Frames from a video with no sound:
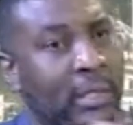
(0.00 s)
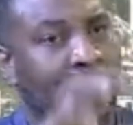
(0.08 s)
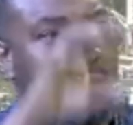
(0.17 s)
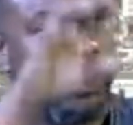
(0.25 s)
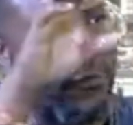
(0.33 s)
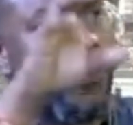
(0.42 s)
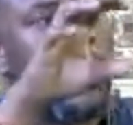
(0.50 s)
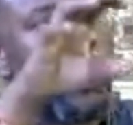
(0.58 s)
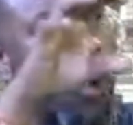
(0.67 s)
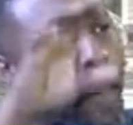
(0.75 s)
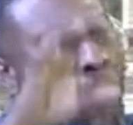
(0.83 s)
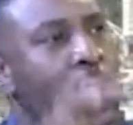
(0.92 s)
different
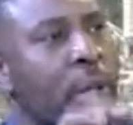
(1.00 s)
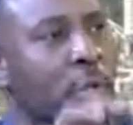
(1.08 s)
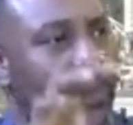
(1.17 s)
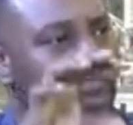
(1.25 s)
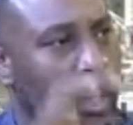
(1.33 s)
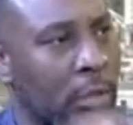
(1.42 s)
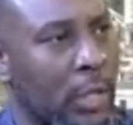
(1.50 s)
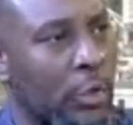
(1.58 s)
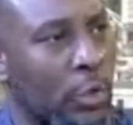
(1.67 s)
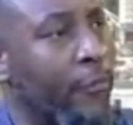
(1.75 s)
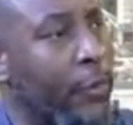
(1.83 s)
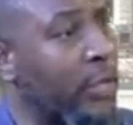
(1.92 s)
components of healthcare.
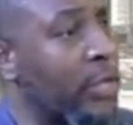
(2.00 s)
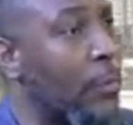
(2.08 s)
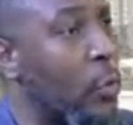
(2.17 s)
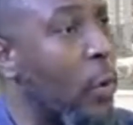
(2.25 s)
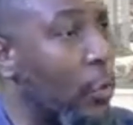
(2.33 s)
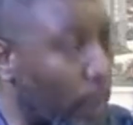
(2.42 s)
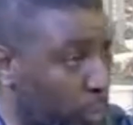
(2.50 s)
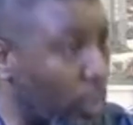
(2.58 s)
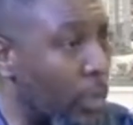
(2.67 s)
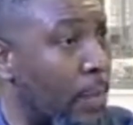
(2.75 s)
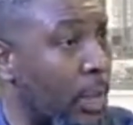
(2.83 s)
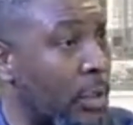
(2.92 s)
So, for example, we're
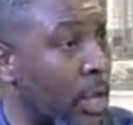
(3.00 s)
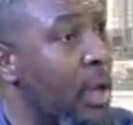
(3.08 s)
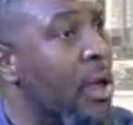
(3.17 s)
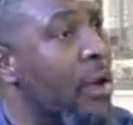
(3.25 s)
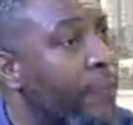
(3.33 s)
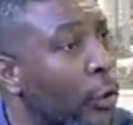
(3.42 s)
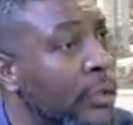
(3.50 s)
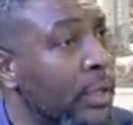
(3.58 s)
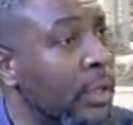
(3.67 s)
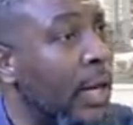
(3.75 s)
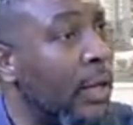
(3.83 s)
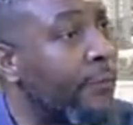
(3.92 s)
talking about here
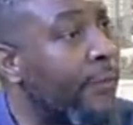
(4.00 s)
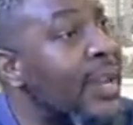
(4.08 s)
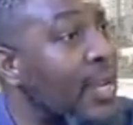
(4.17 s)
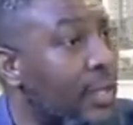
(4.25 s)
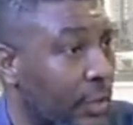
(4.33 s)
funding and financing.